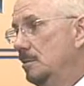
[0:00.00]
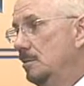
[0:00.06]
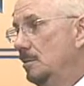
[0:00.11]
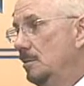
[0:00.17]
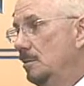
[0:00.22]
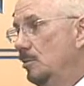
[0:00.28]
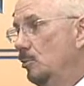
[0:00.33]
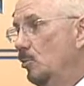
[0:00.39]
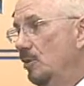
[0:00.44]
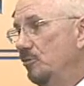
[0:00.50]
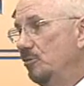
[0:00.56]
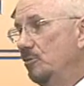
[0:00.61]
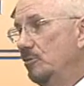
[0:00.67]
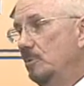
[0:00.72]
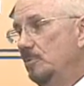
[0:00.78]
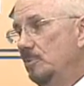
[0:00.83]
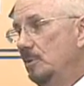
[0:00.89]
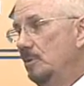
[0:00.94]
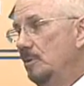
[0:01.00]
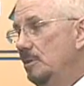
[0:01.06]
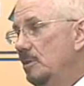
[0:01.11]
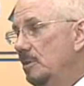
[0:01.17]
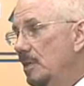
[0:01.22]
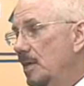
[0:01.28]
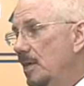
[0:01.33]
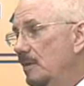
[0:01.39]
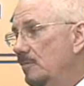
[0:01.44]
there wasn't the ability
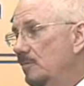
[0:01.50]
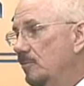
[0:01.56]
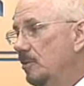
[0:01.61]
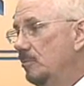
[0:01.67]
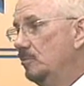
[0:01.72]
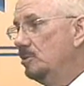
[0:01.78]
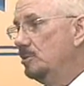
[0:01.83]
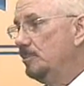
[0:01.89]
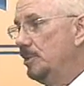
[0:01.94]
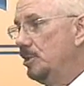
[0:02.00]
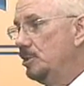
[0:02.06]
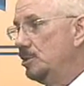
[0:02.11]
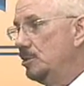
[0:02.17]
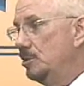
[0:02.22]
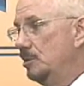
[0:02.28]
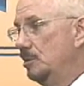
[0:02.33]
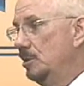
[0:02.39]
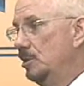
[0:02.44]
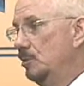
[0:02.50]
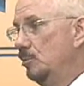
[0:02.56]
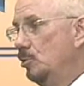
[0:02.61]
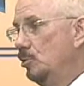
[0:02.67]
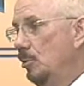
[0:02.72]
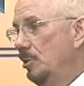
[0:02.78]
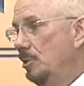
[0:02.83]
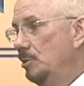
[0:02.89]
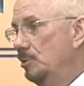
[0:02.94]
to have freedom of speech in the
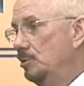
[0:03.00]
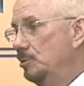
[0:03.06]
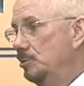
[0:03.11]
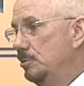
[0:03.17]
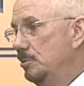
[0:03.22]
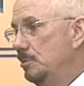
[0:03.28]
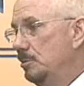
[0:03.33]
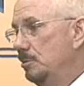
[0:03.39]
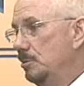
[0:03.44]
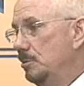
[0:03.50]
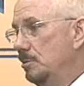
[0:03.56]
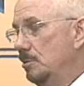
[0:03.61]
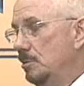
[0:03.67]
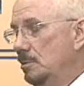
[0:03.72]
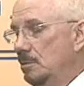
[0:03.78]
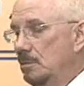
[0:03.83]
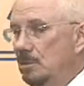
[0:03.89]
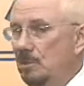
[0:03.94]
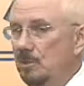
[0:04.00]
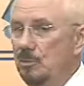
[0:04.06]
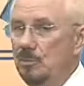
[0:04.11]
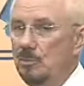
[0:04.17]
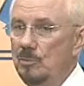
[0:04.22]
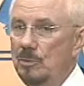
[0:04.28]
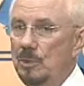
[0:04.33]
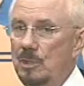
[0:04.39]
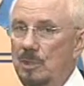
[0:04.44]
recording industry.
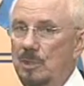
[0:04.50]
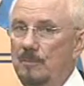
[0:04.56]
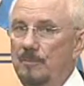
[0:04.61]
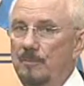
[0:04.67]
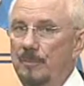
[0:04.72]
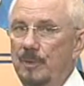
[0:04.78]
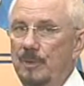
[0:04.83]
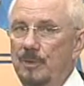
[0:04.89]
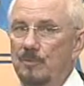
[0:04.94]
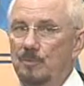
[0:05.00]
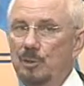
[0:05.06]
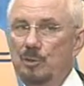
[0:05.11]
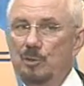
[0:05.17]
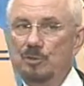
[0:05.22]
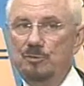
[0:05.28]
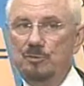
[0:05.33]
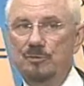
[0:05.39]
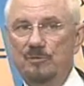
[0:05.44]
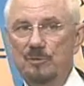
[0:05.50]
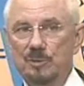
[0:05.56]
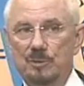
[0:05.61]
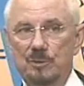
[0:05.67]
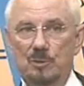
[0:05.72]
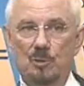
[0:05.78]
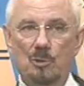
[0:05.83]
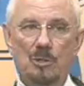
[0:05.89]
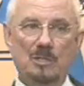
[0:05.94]
You, um, the blues were first
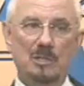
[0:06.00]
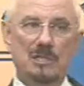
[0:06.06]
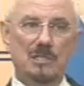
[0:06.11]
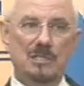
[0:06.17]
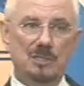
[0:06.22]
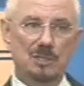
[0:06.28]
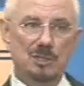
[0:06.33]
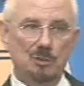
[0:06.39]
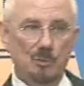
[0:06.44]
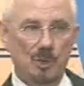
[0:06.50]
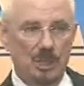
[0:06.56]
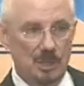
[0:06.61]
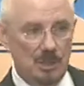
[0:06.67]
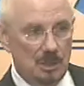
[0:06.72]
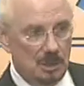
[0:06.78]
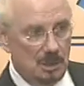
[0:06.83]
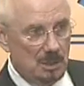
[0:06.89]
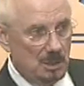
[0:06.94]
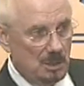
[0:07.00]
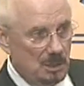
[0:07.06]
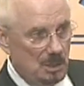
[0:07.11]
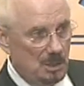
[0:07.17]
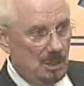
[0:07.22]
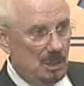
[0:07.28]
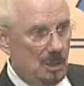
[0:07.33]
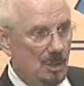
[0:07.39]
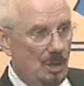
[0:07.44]
recorded in 1920,
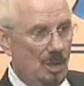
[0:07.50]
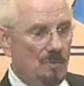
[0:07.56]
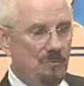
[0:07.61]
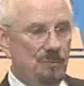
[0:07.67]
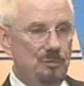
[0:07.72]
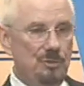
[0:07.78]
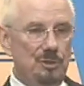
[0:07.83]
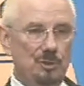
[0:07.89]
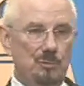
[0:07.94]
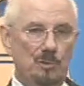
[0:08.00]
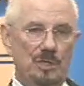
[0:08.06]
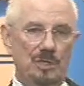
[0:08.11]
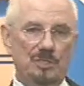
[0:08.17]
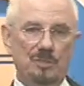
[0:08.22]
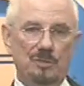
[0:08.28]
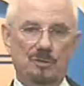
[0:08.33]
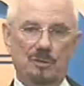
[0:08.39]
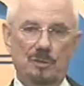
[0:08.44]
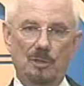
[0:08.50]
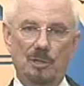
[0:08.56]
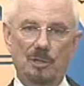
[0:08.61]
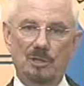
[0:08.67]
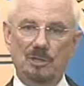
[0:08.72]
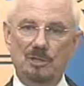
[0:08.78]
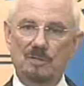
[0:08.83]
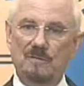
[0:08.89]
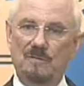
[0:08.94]
and all through the 20s and
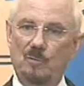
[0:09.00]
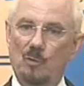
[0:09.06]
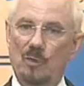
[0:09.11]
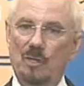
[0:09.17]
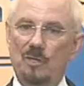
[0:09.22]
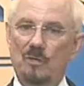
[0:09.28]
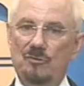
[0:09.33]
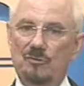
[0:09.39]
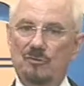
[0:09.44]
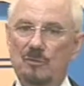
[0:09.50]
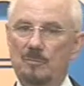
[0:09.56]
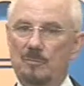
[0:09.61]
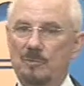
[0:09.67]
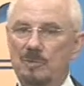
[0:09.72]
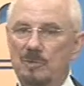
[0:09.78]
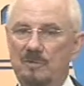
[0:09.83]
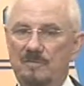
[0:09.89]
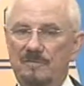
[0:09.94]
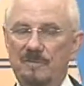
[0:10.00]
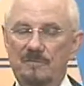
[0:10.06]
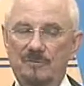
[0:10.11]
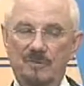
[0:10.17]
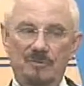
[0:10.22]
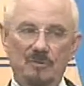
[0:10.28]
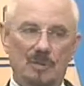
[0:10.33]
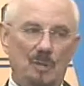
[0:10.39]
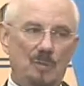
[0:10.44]
30s and 40s and up until the
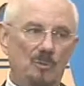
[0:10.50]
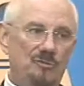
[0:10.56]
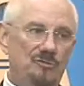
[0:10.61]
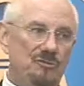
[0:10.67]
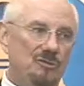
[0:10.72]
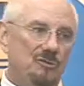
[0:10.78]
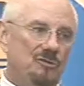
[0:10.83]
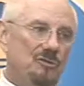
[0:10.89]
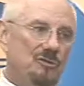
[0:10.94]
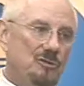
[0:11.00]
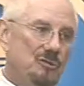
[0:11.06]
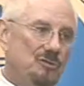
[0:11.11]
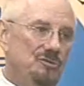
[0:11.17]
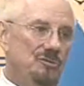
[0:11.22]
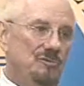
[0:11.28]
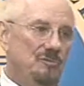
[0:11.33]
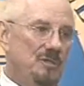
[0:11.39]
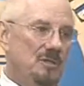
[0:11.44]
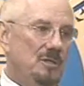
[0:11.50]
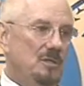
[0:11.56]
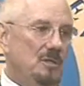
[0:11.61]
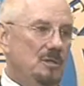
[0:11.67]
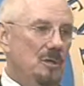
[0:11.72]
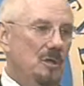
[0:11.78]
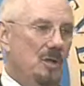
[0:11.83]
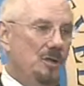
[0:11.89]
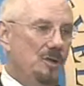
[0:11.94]
50s, almost exclusively
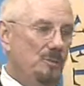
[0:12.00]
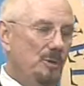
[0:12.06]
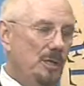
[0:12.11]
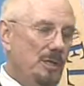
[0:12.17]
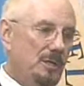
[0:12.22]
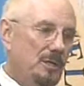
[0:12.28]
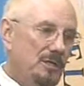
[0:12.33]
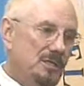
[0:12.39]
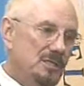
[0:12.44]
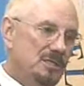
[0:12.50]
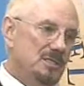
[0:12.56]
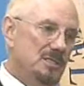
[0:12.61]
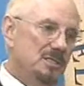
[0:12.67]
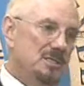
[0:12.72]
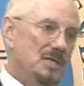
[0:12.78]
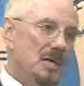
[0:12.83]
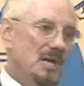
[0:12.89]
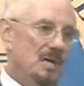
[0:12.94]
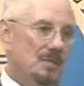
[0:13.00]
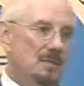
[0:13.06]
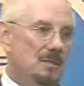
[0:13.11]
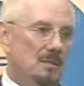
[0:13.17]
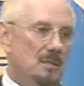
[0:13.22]
on the record, it says not